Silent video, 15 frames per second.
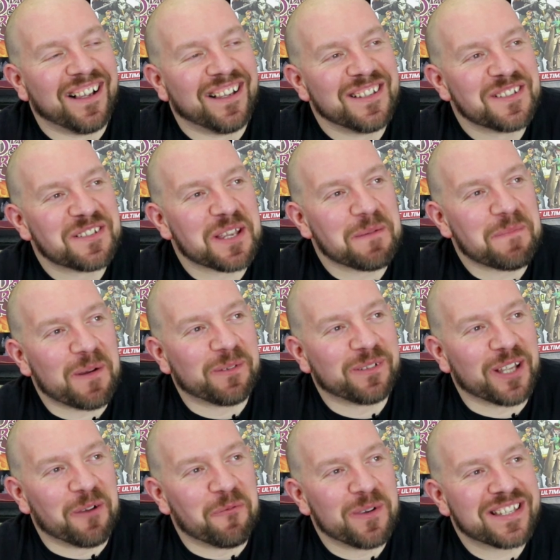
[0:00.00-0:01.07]
Sing about
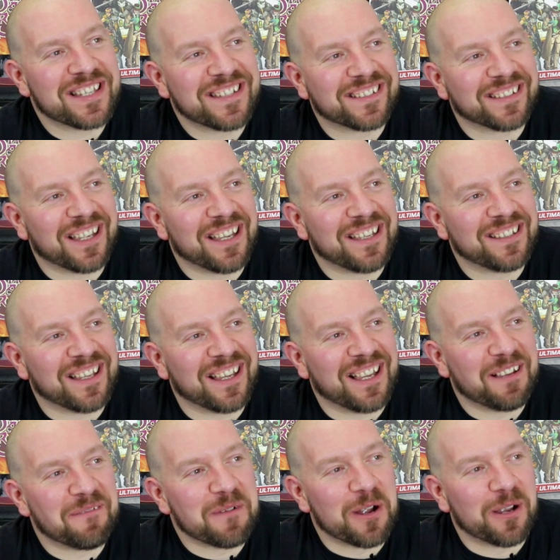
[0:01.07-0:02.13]
a wizard.
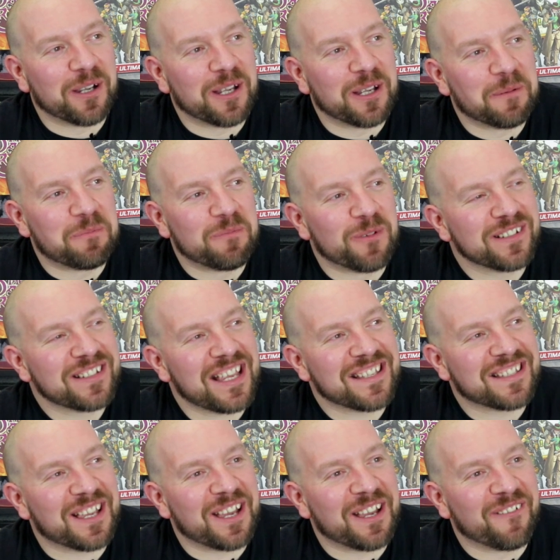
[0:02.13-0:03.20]
What is it? Is
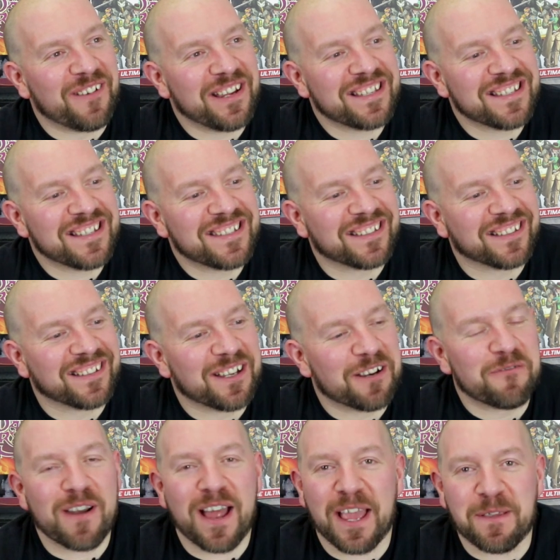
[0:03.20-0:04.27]
it a wizard
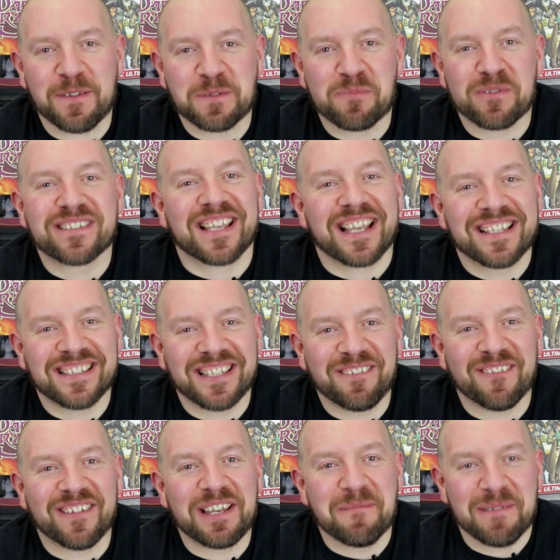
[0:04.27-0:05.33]
arrives precisely
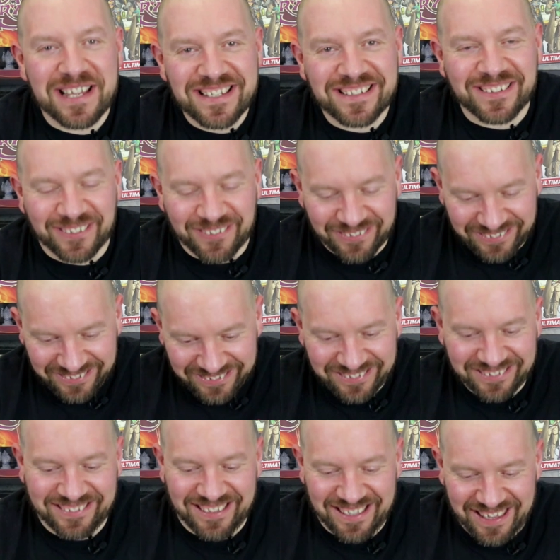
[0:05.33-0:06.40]
when he means to?
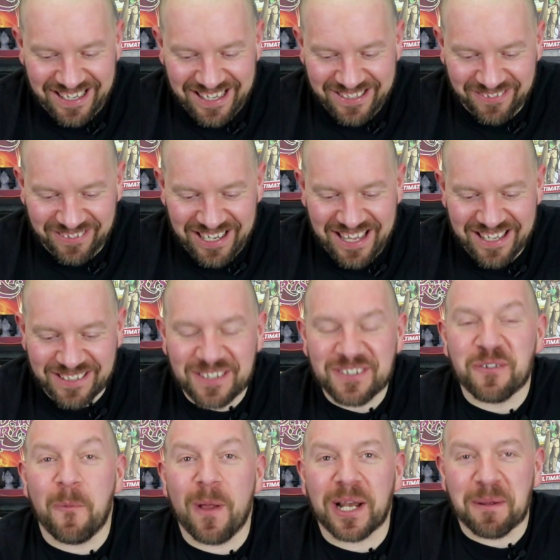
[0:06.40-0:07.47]
I think that's what it is. So
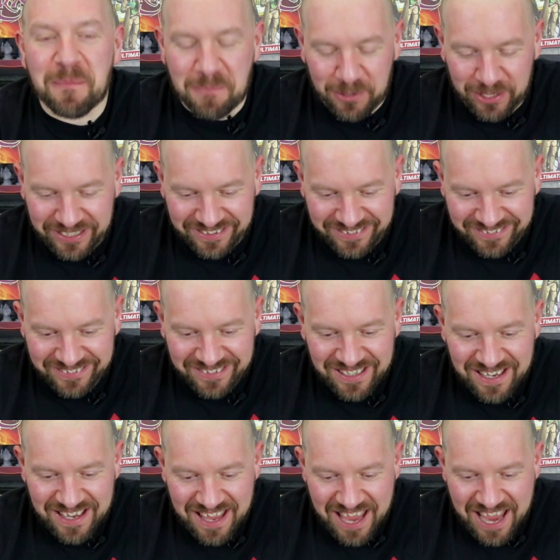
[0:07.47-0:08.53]
welcome, buddy.
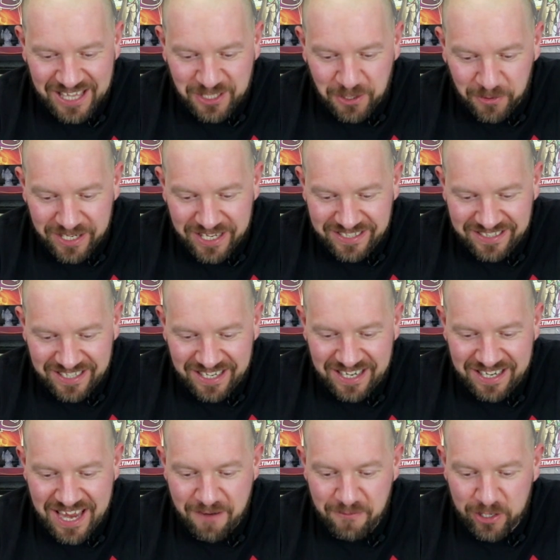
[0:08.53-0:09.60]
Tony is saying,
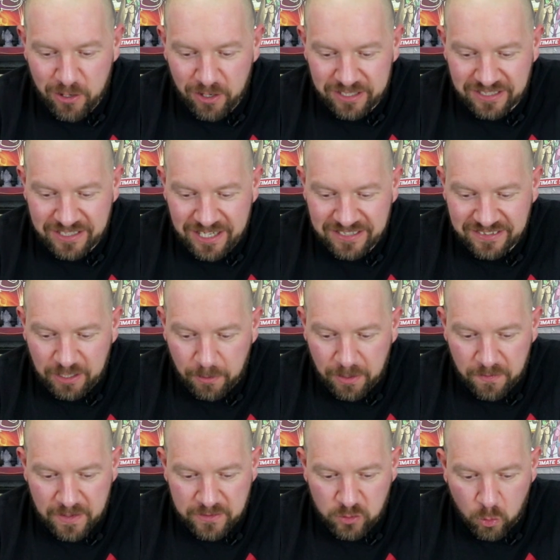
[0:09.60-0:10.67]
yeah, regarding Dice Tower,
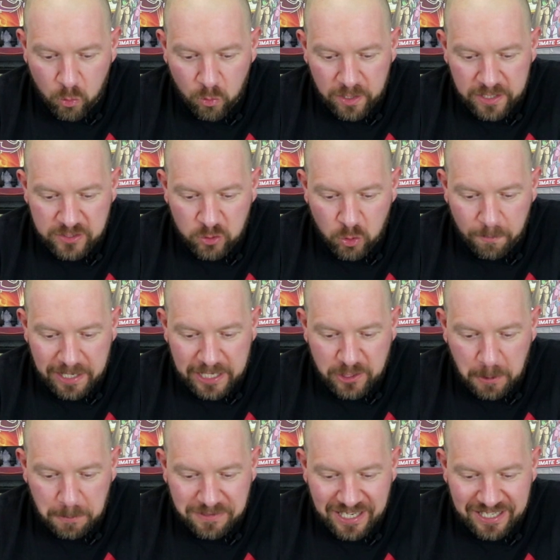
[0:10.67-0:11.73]
there's only so many
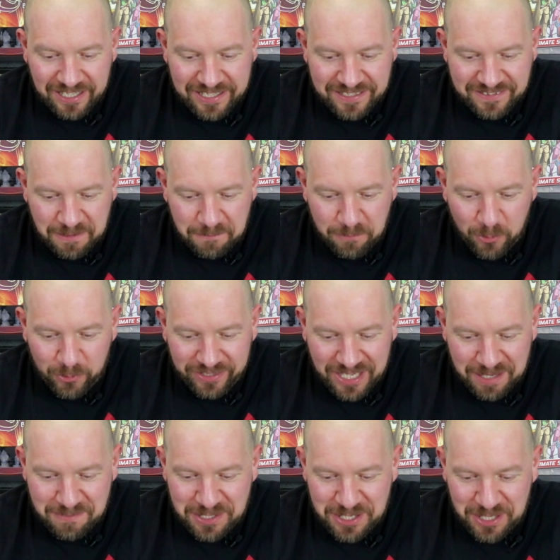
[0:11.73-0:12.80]
top 10 lists in board
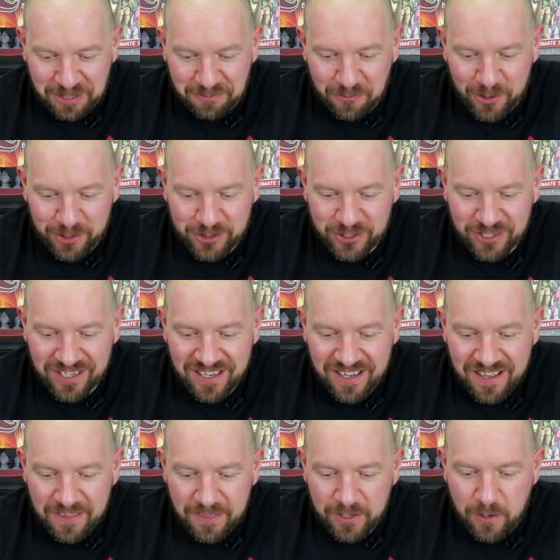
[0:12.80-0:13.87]
gaming you can watch.
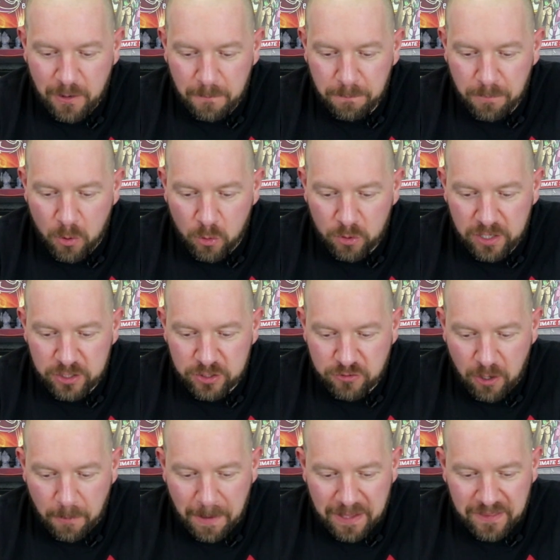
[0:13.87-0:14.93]
The component
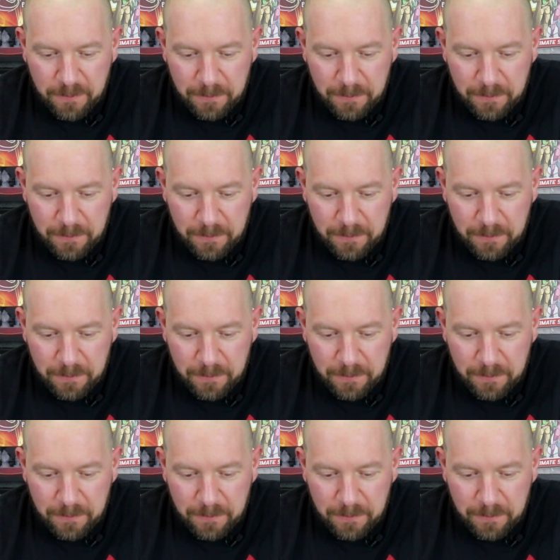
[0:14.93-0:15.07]
drop at the